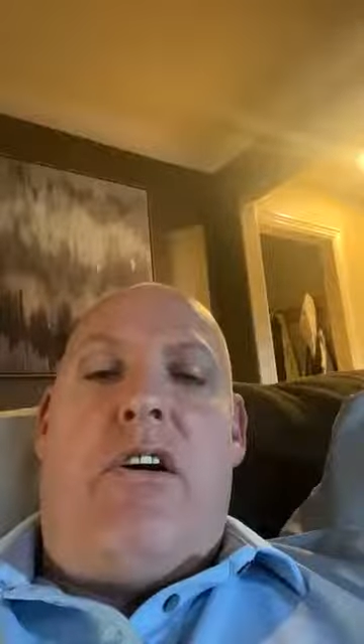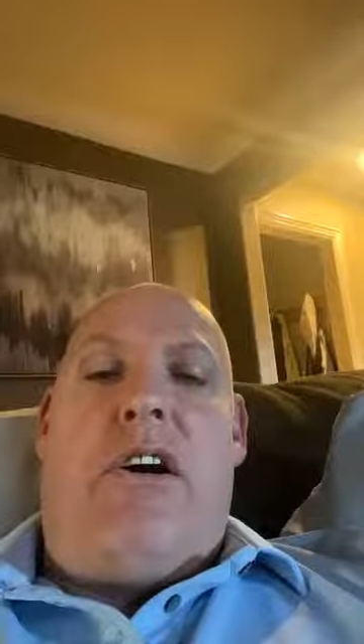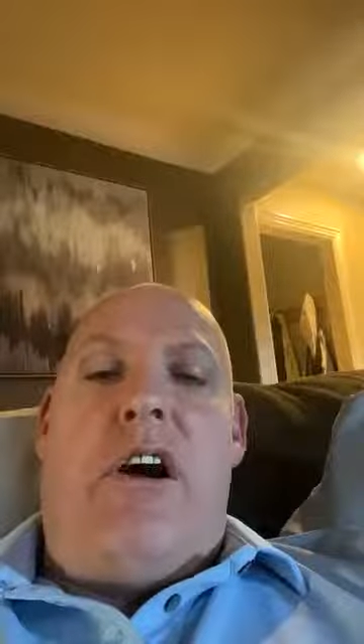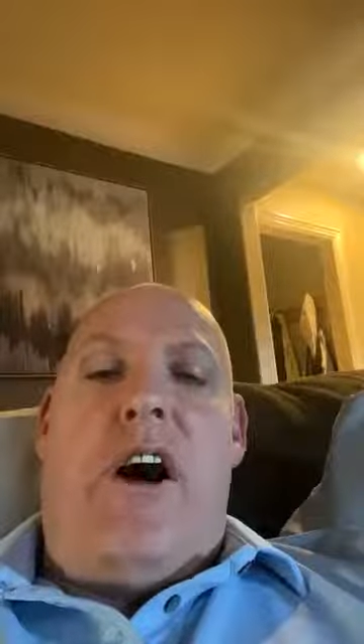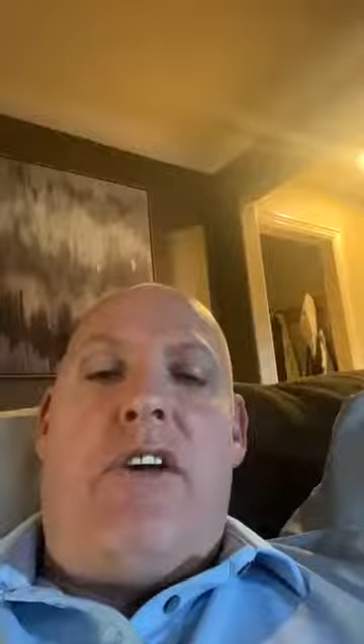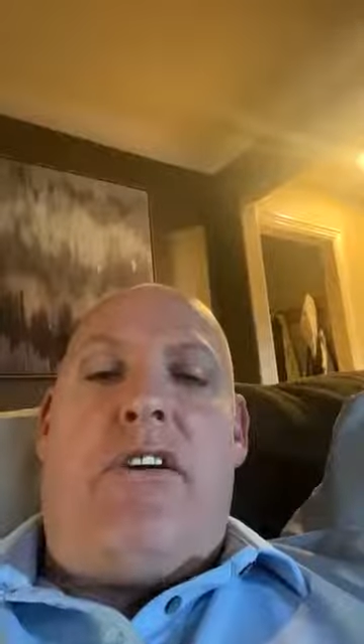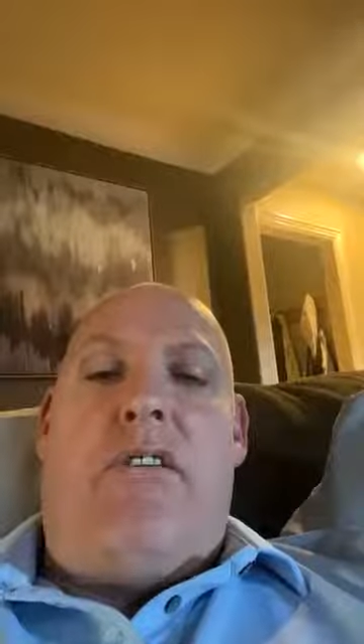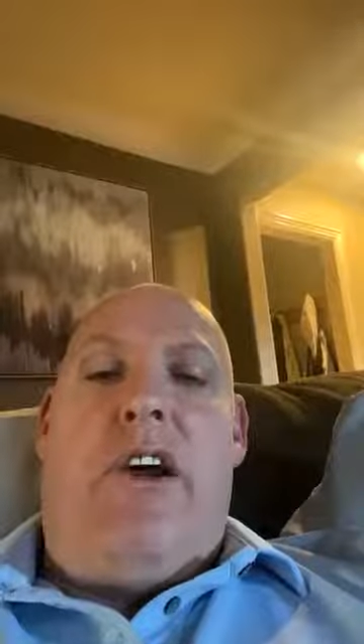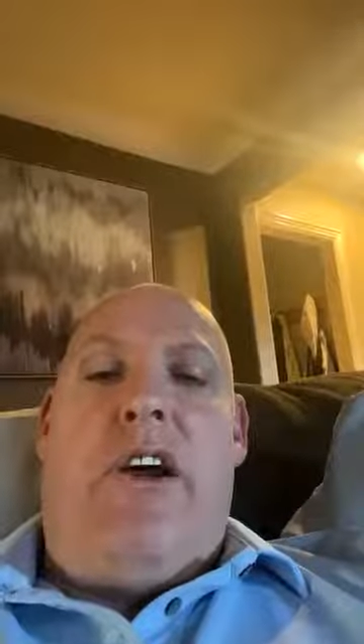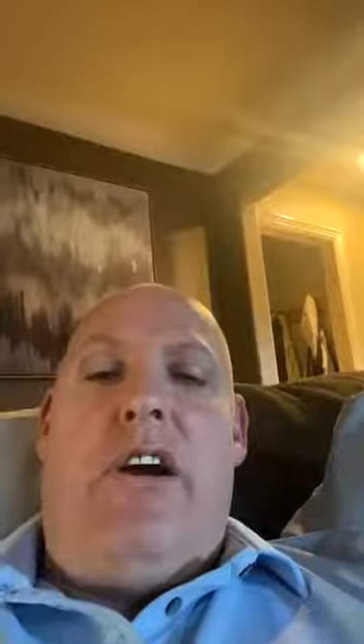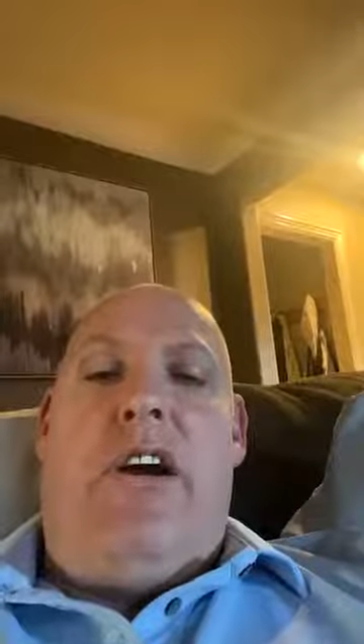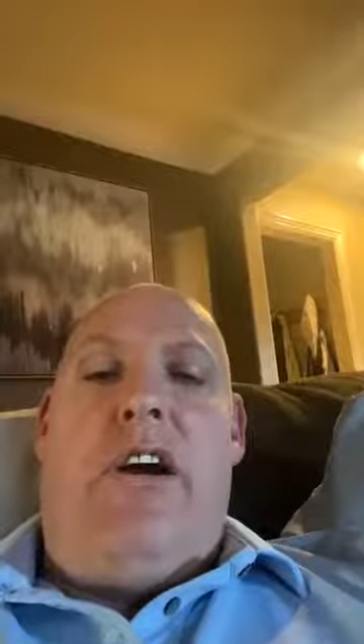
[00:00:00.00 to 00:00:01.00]
or Costa
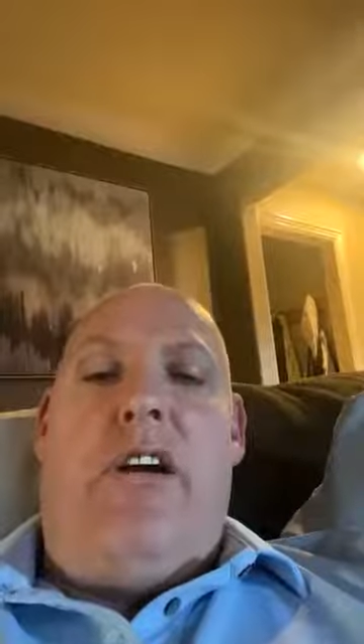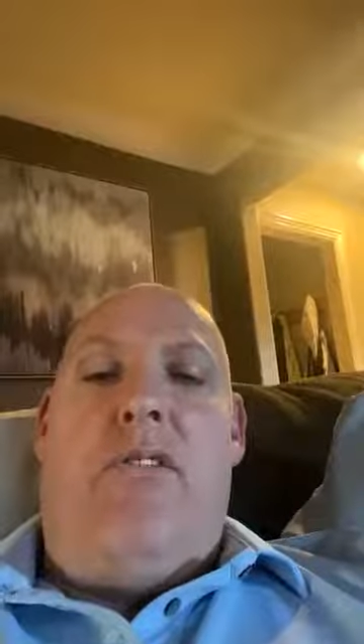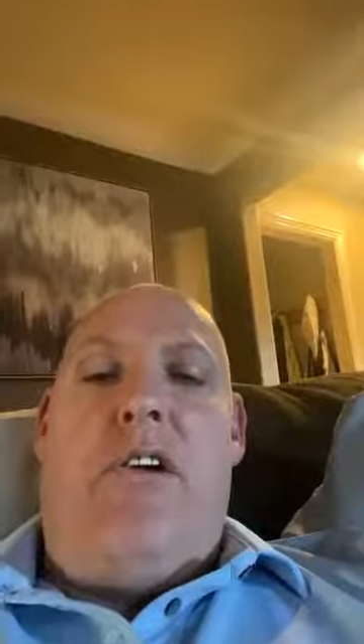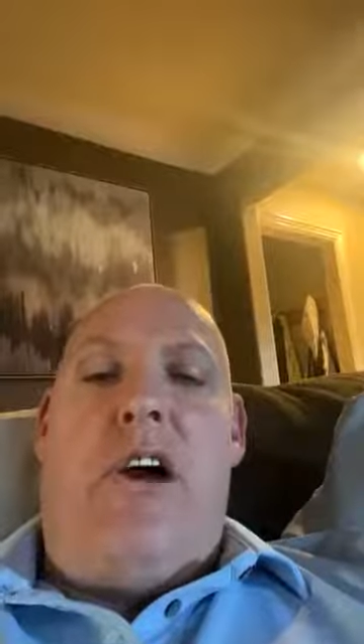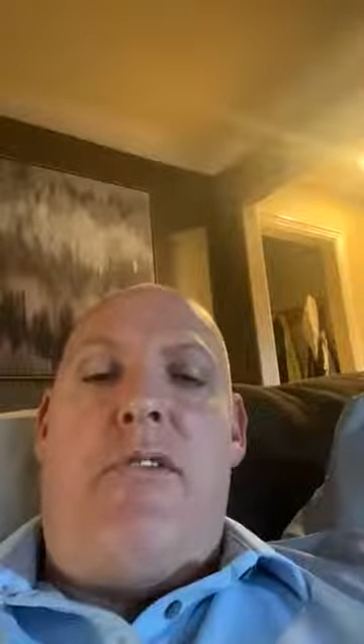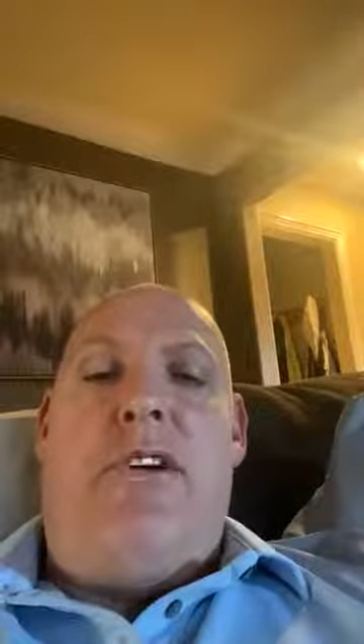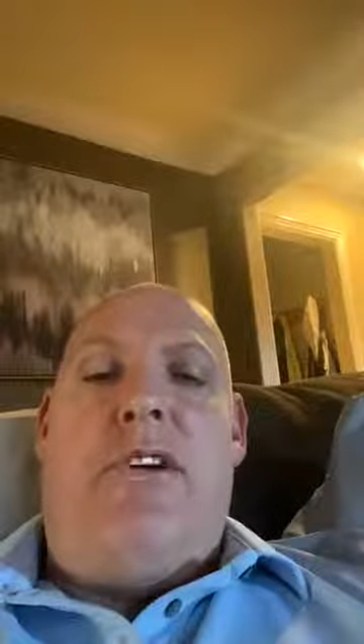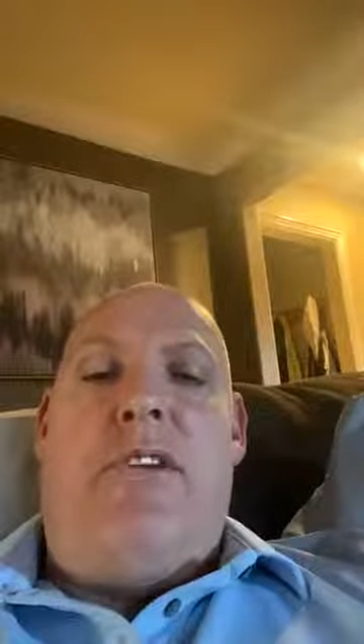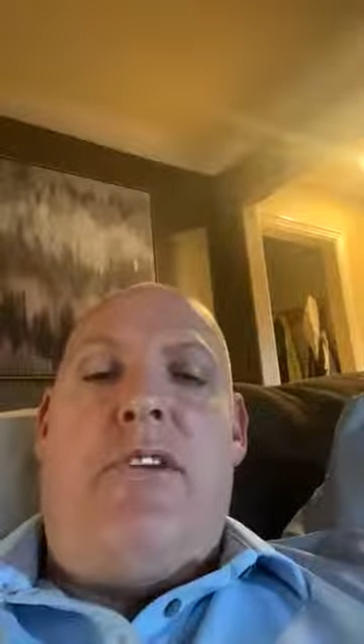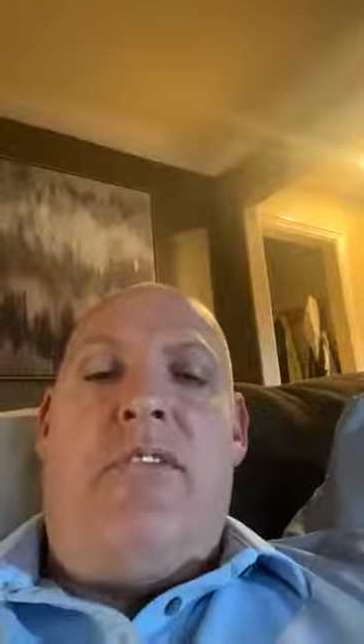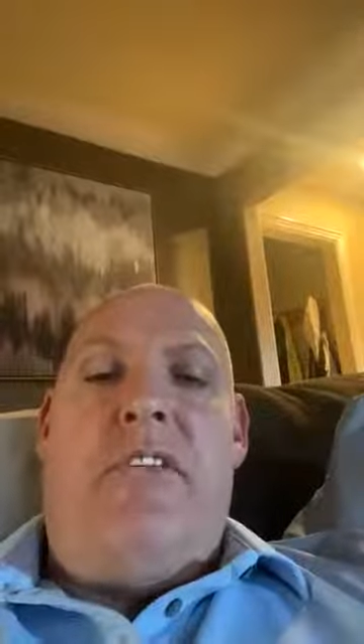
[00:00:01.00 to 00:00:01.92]
Rica, wherever,